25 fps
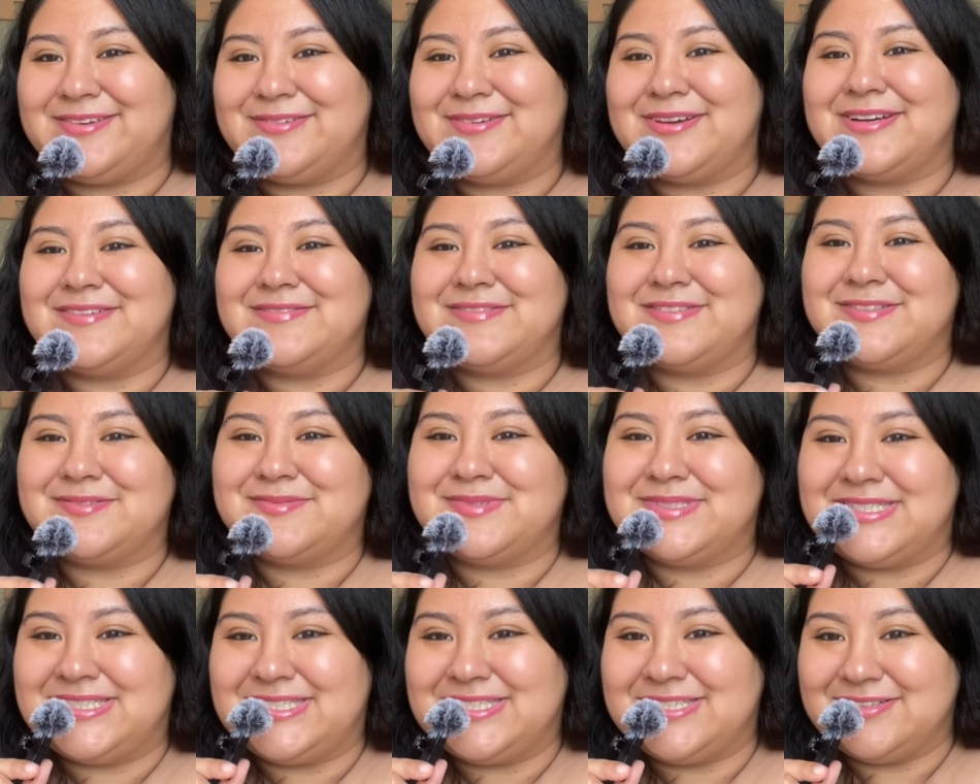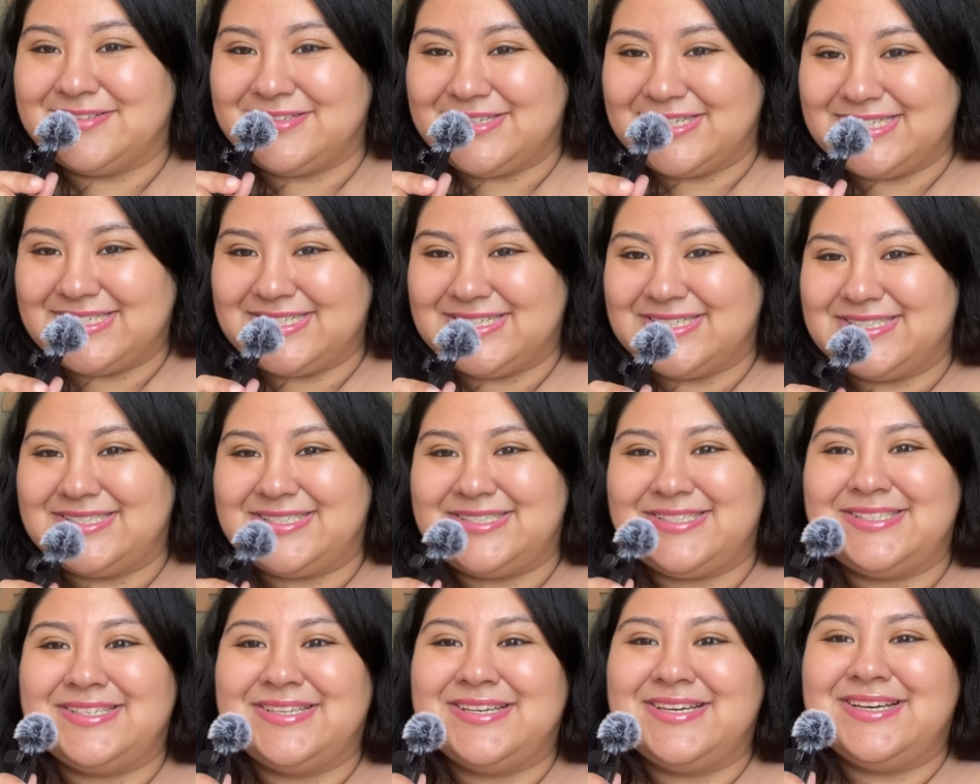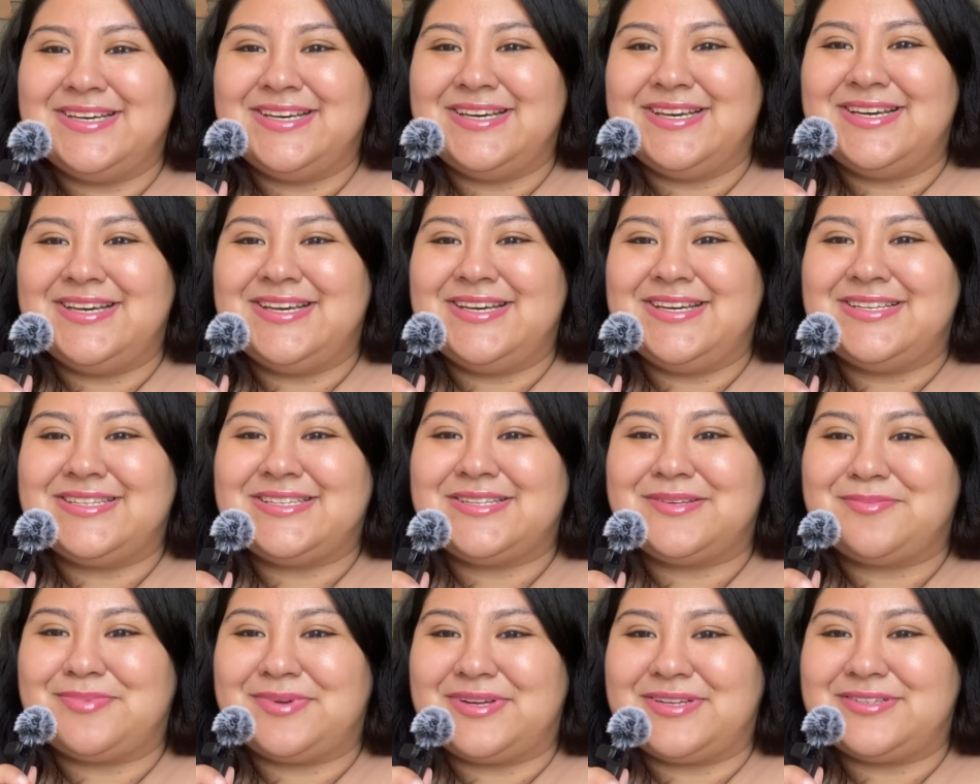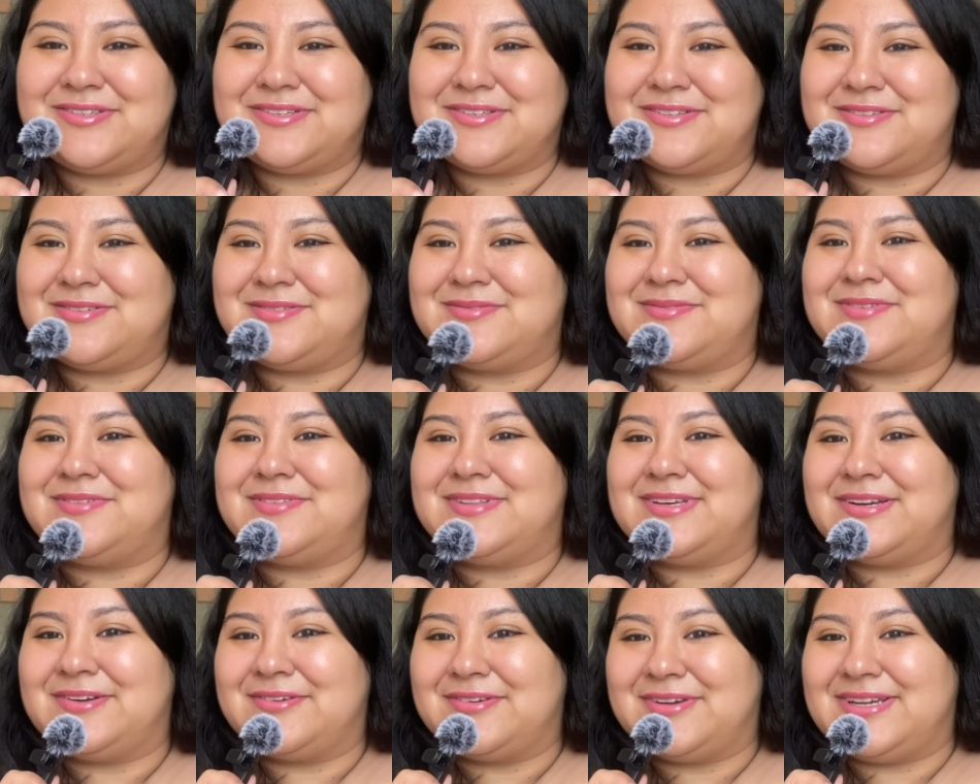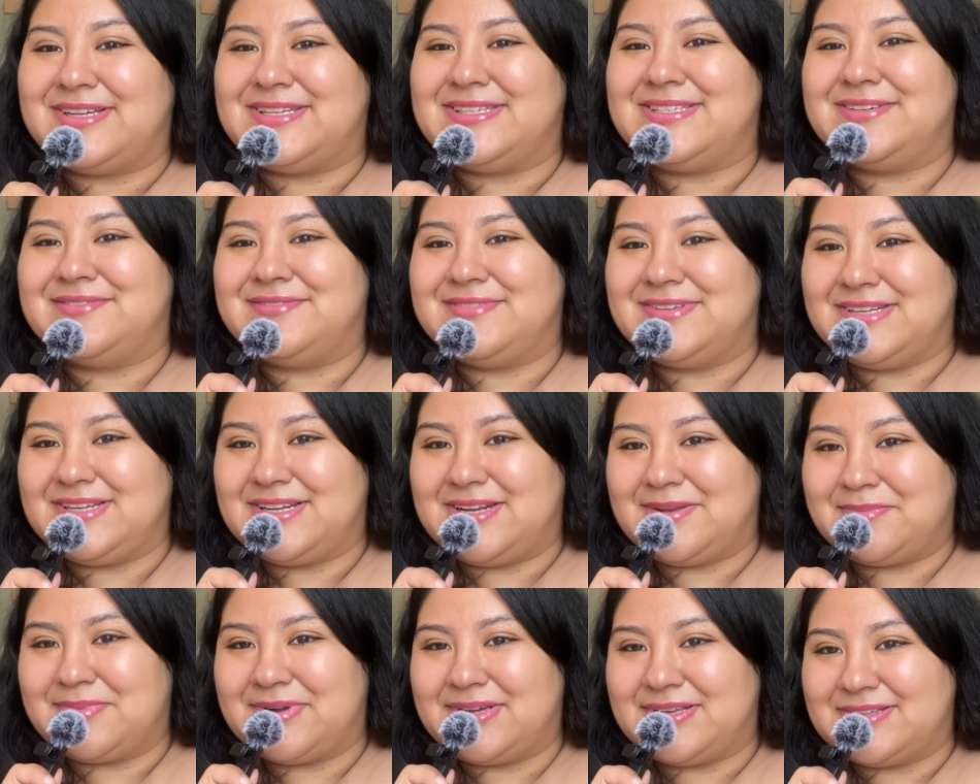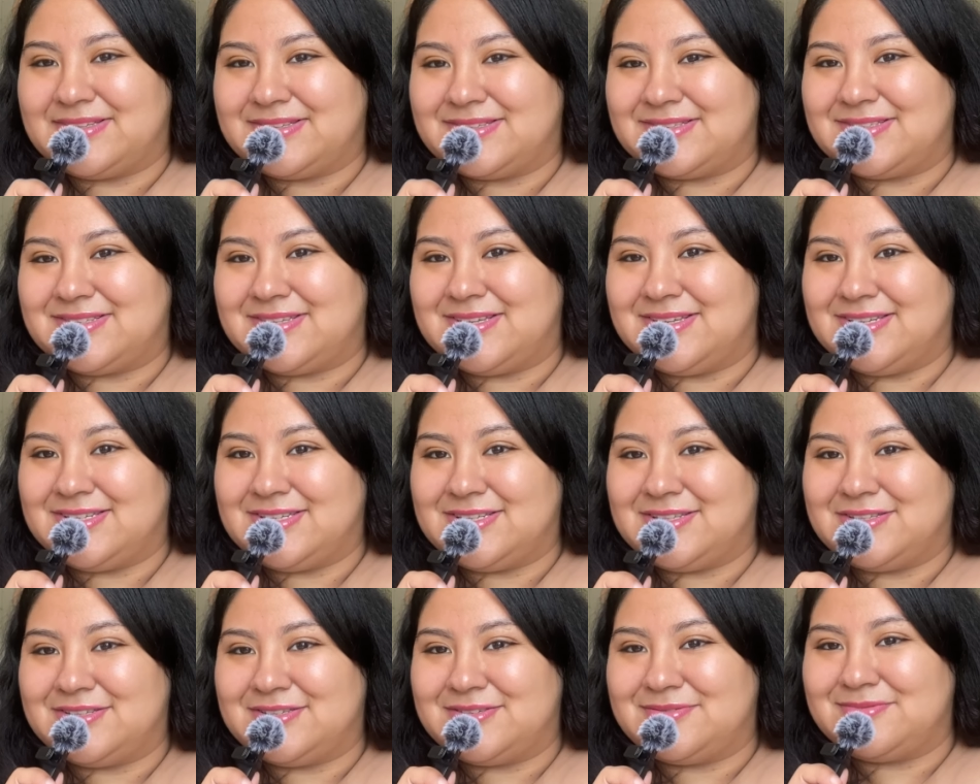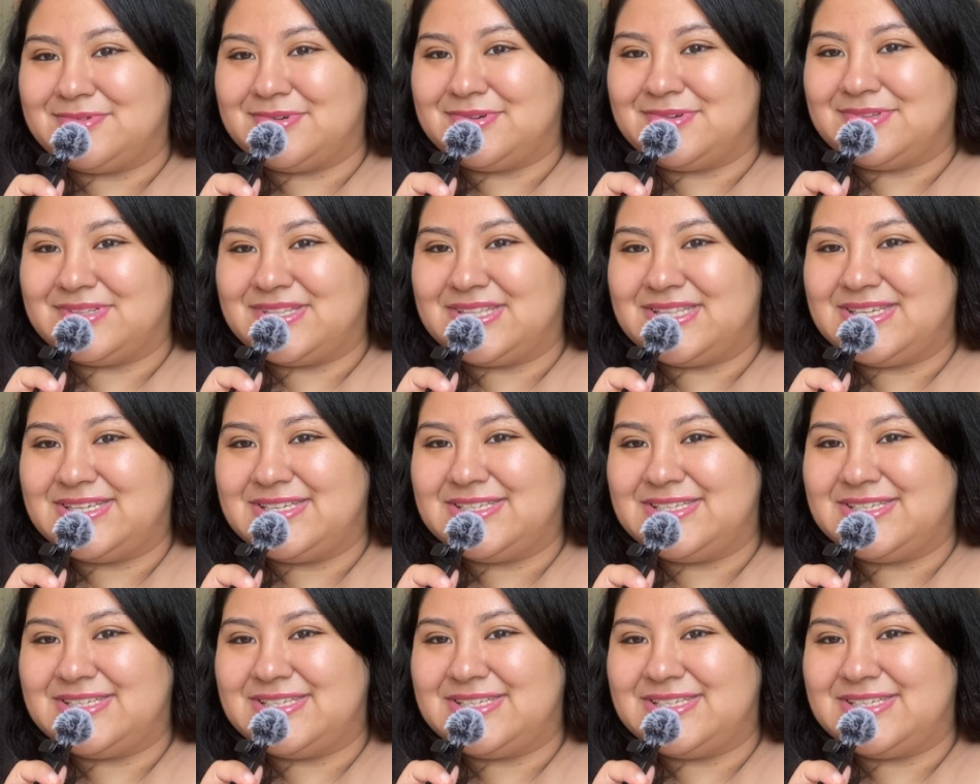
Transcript: you have so much uniqueness to bring to this world and creativity to bring this into this world.